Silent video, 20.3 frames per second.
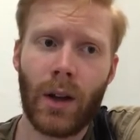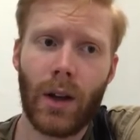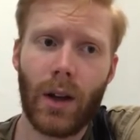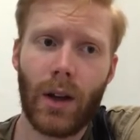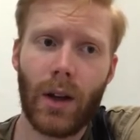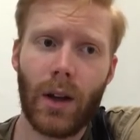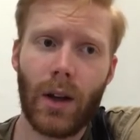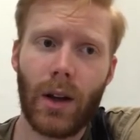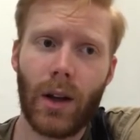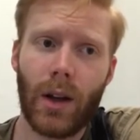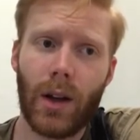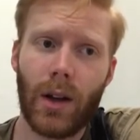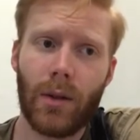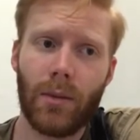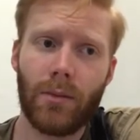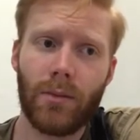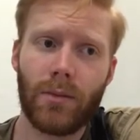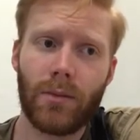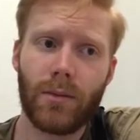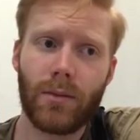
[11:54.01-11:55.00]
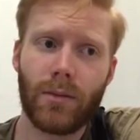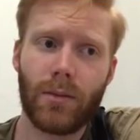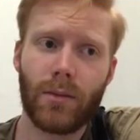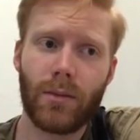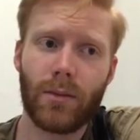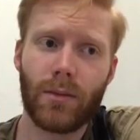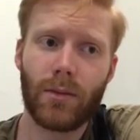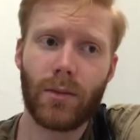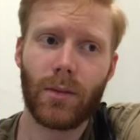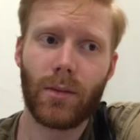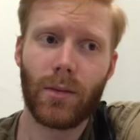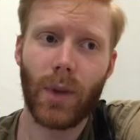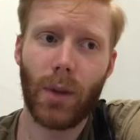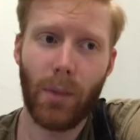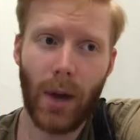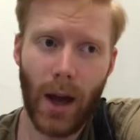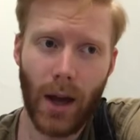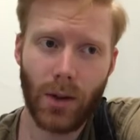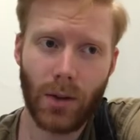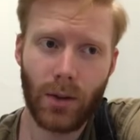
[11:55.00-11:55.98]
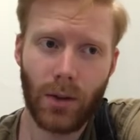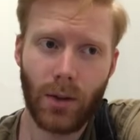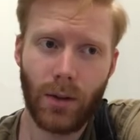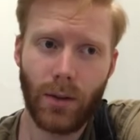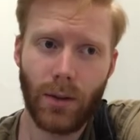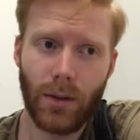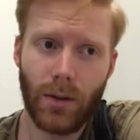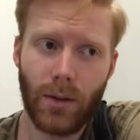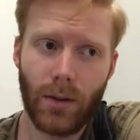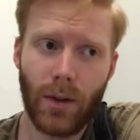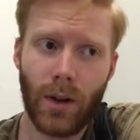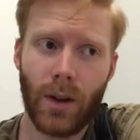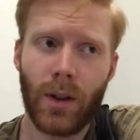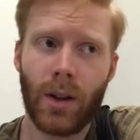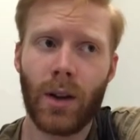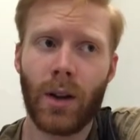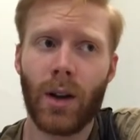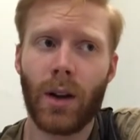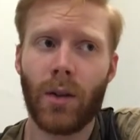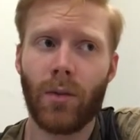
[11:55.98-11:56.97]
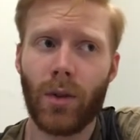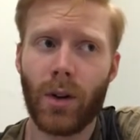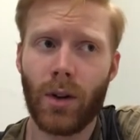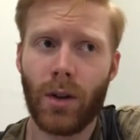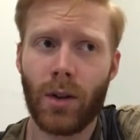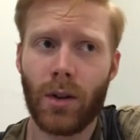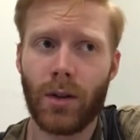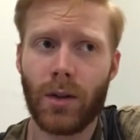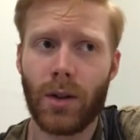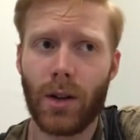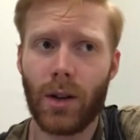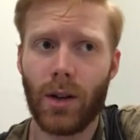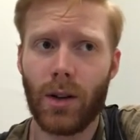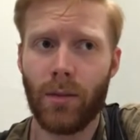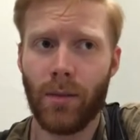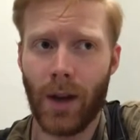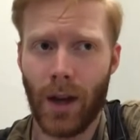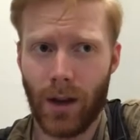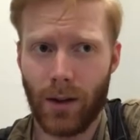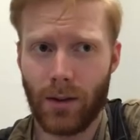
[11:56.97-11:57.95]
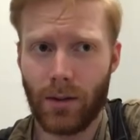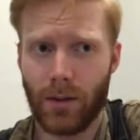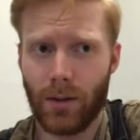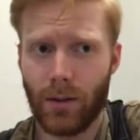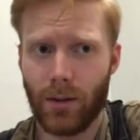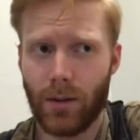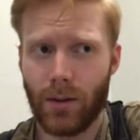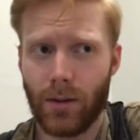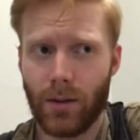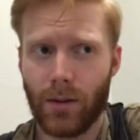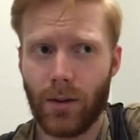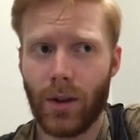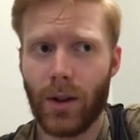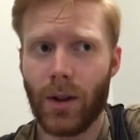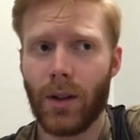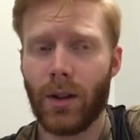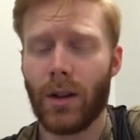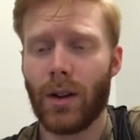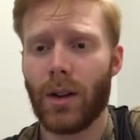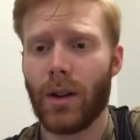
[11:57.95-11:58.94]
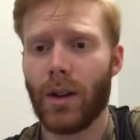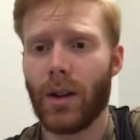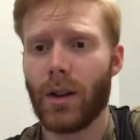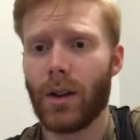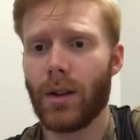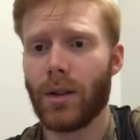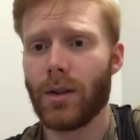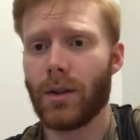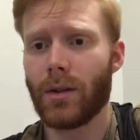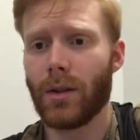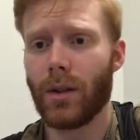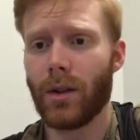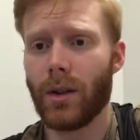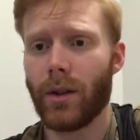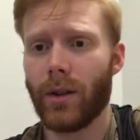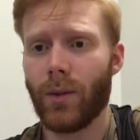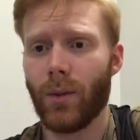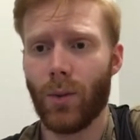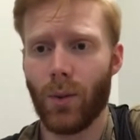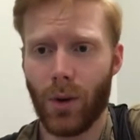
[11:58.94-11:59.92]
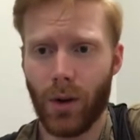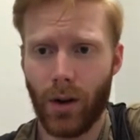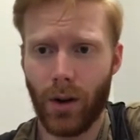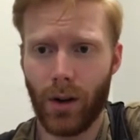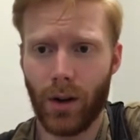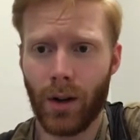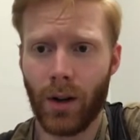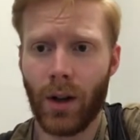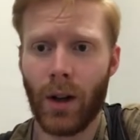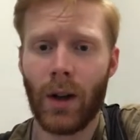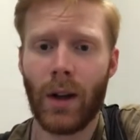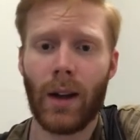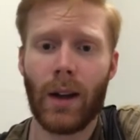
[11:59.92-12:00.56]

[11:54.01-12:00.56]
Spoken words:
a bachelor's, and then I went on to get a master's, and then I started work.